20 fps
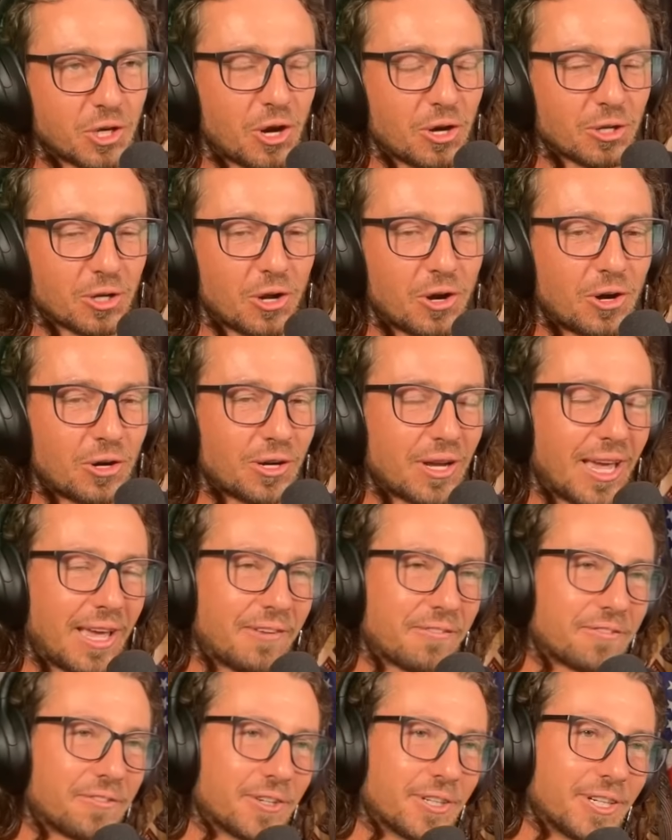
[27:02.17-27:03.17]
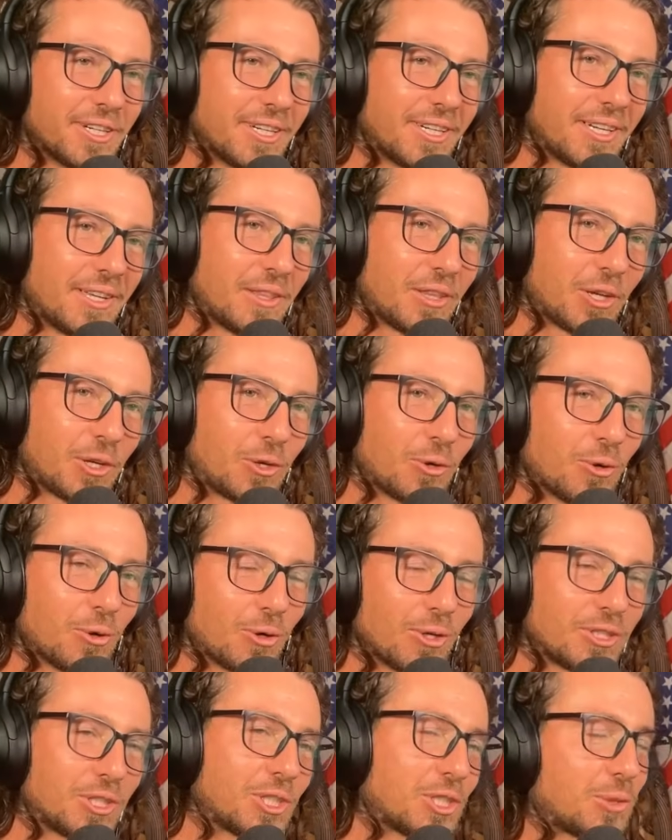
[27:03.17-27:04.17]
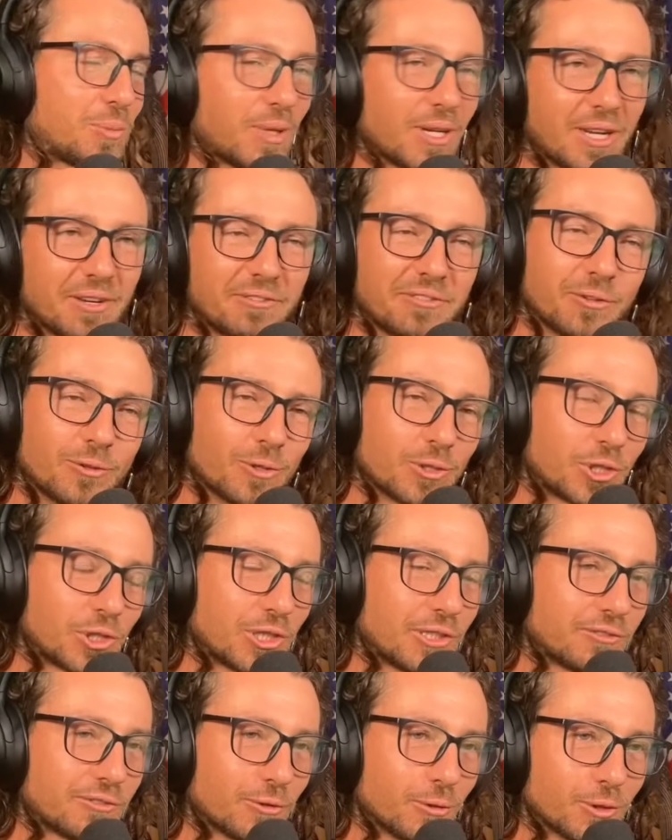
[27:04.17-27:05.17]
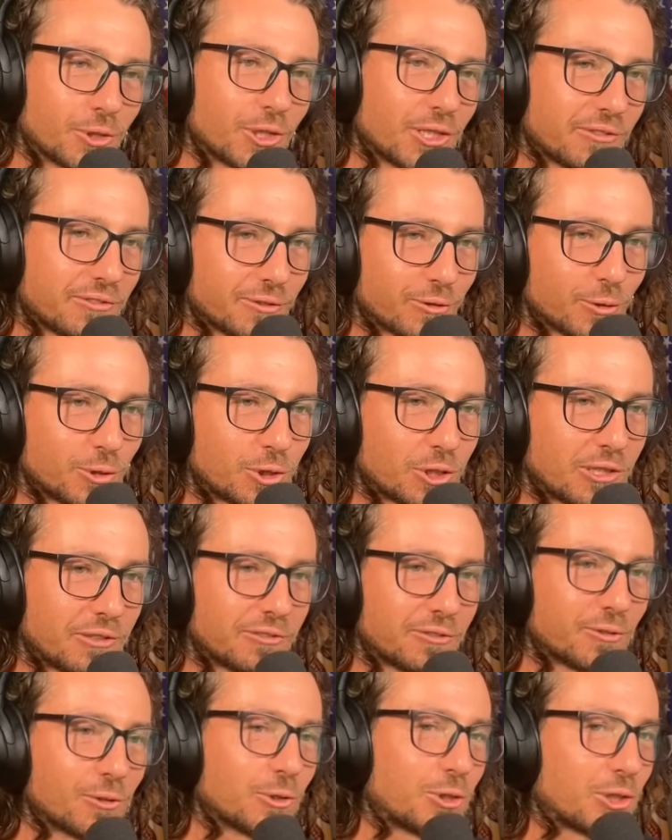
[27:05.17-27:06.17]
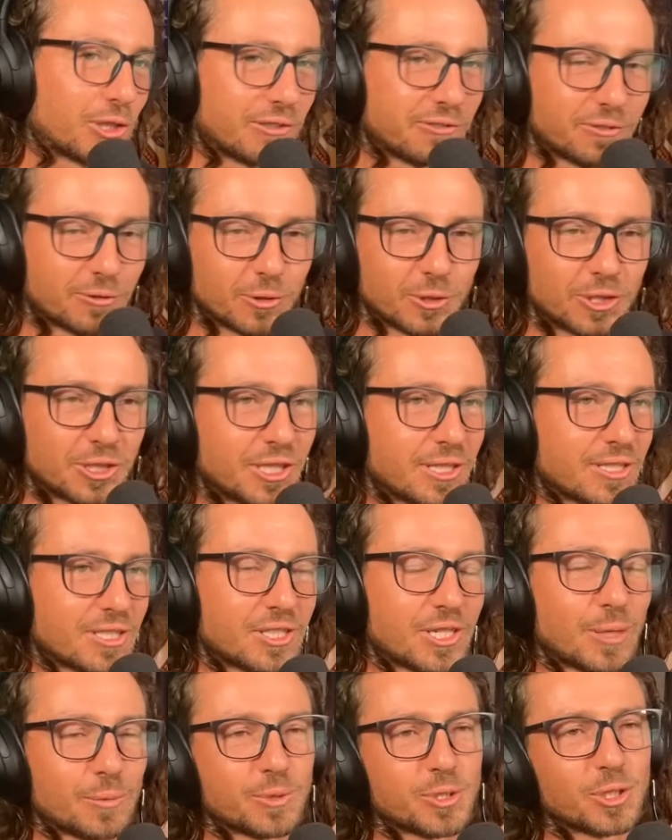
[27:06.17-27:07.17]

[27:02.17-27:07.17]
so long and for the court just to be like forgery, that's